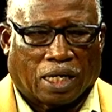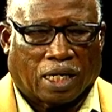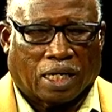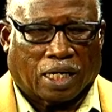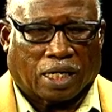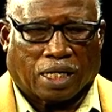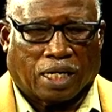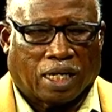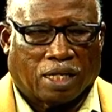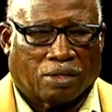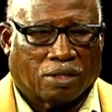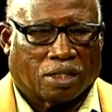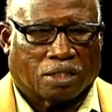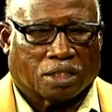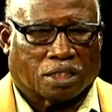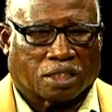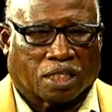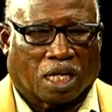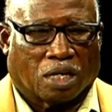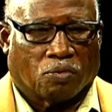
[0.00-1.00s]
I can't
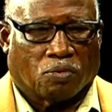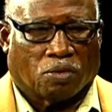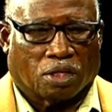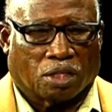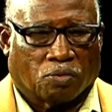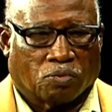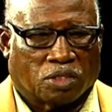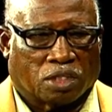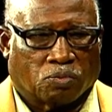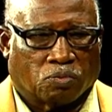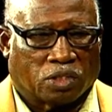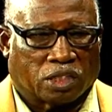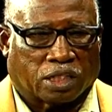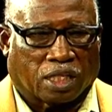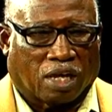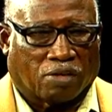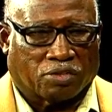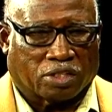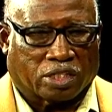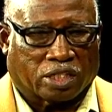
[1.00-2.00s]
understand whether we
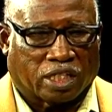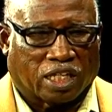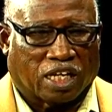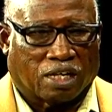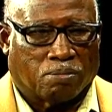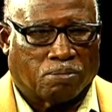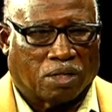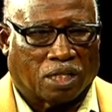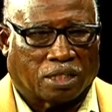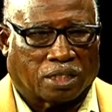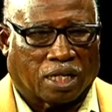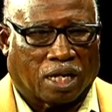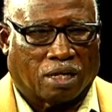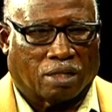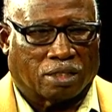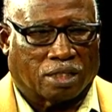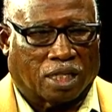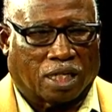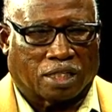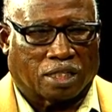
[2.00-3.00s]
still have the slave
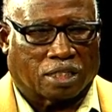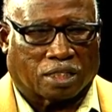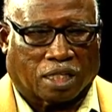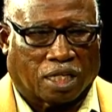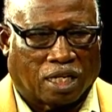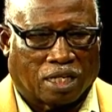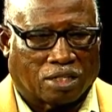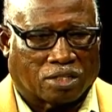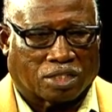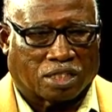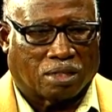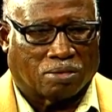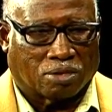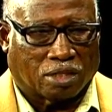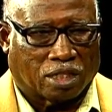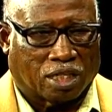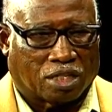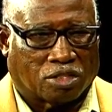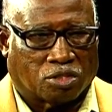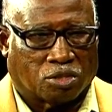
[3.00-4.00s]
mentality. I just can't seem to
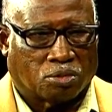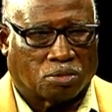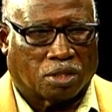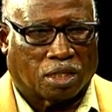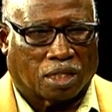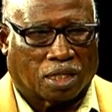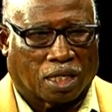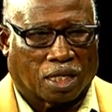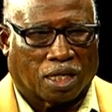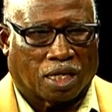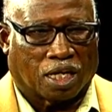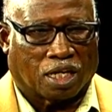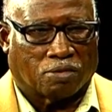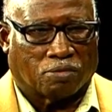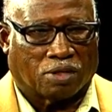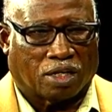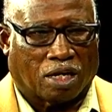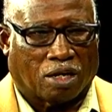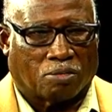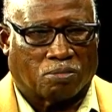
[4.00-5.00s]
let you get ahead
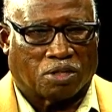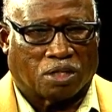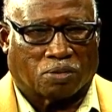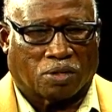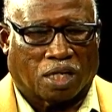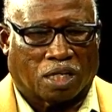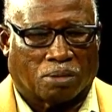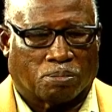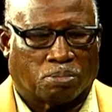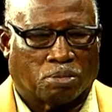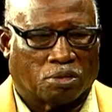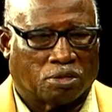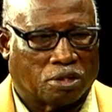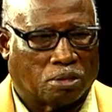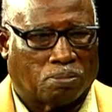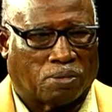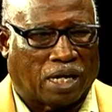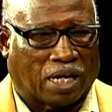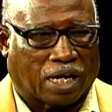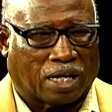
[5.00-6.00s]
without me trying to pull you
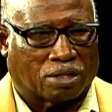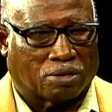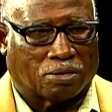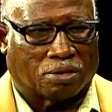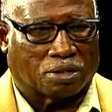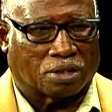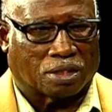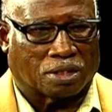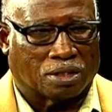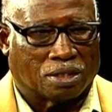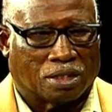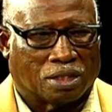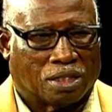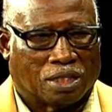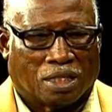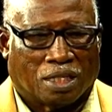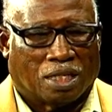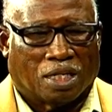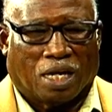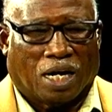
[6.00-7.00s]
back.
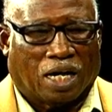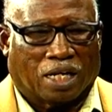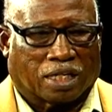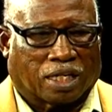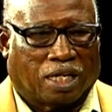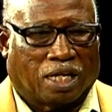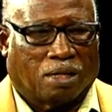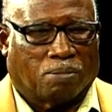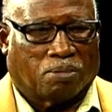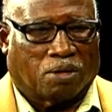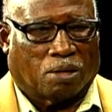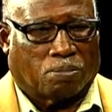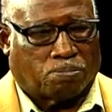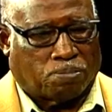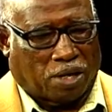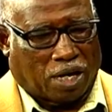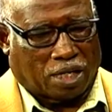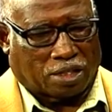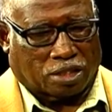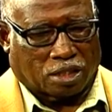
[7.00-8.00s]
I can't get
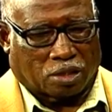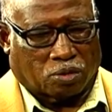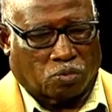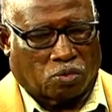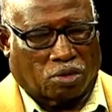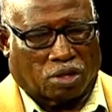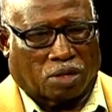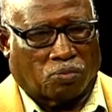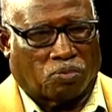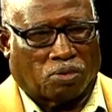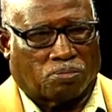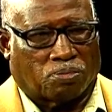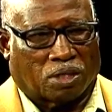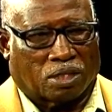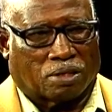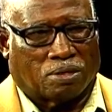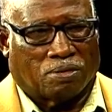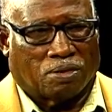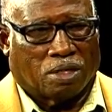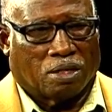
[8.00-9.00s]
past it. But
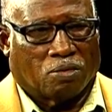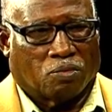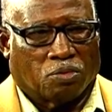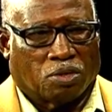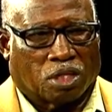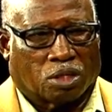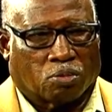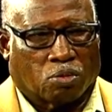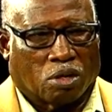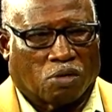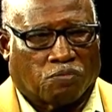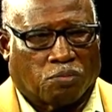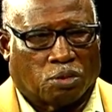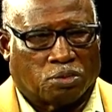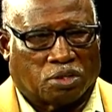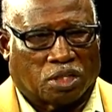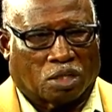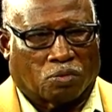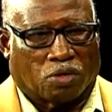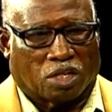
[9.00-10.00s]
we 3 or 4
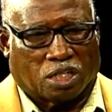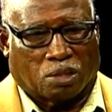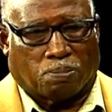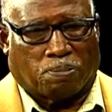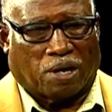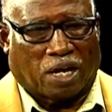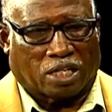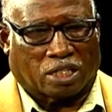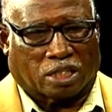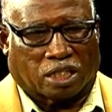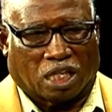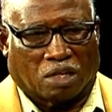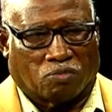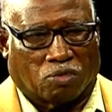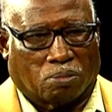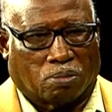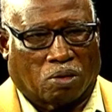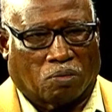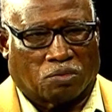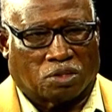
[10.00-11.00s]
generations past
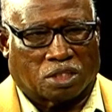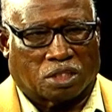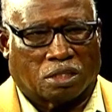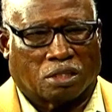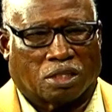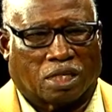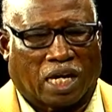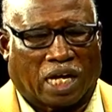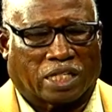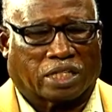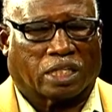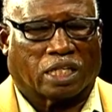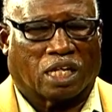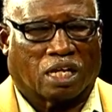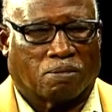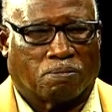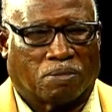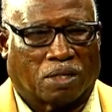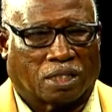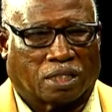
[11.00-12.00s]
slavery, but we still got
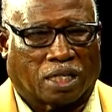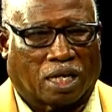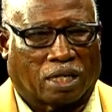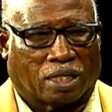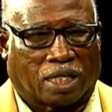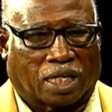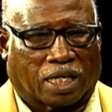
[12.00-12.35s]
slave mentality.